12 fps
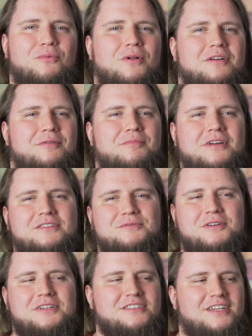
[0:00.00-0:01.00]
welcome back to
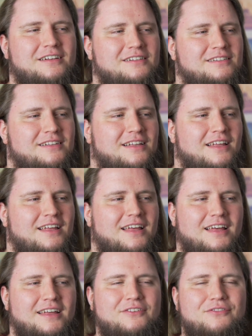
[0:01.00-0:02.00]
my channel.
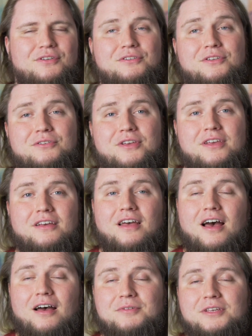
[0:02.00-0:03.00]
If you're new here,
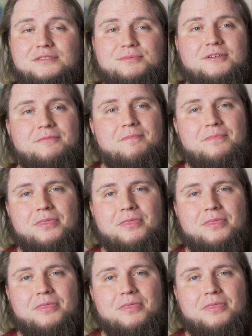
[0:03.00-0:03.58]
I'm Jesper.